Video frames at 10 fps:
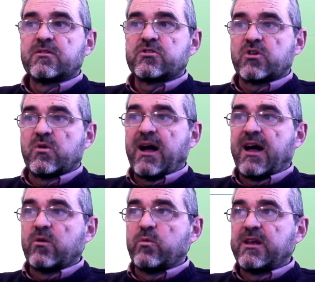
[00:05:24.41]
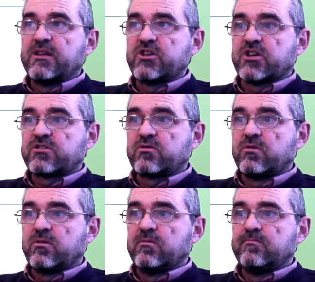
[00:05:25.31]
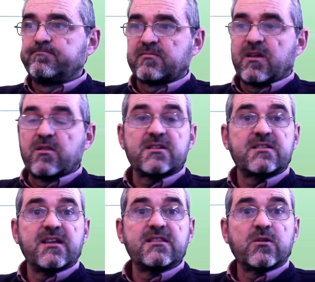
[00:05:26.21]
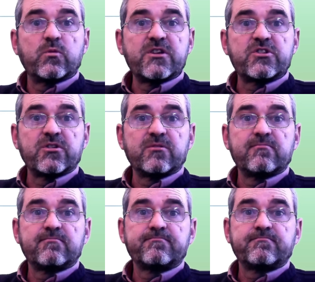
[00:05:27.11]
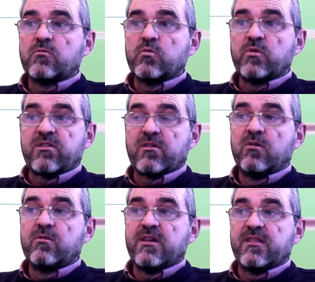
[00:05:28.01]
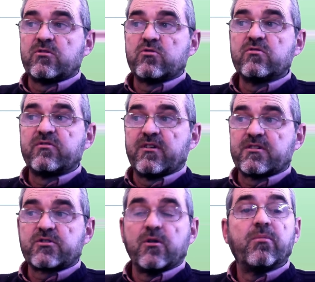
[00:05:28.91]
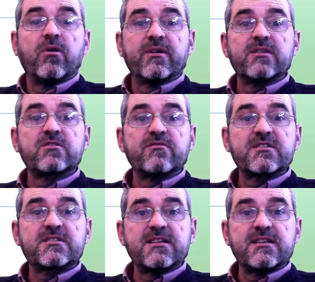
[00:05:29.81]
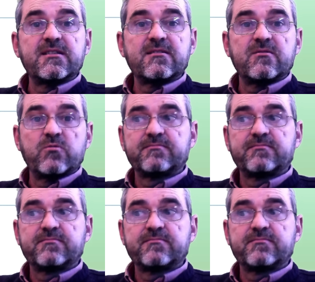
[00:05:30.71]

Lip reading: So I will just call the state equation with only the two first components of the state.